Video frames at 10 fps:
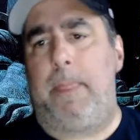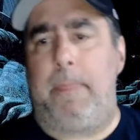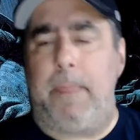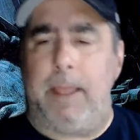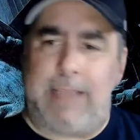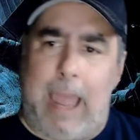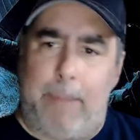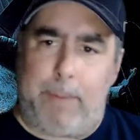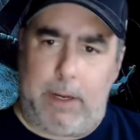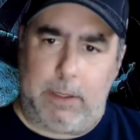is
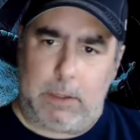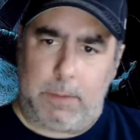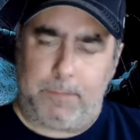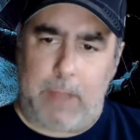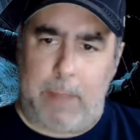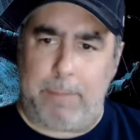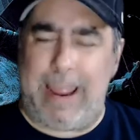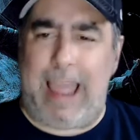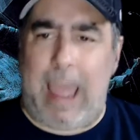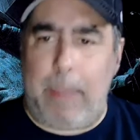happiness. And by
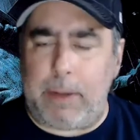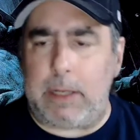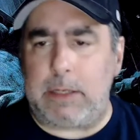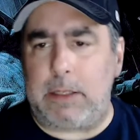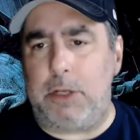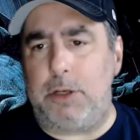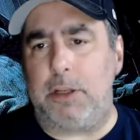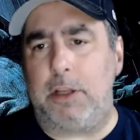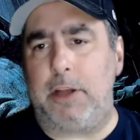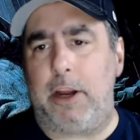happiness, the
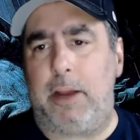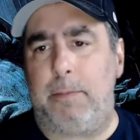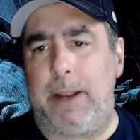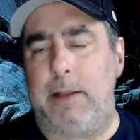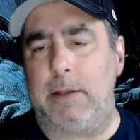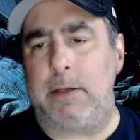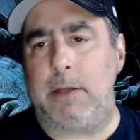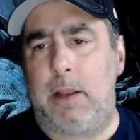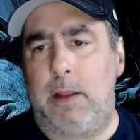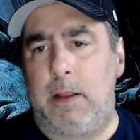utilitarian means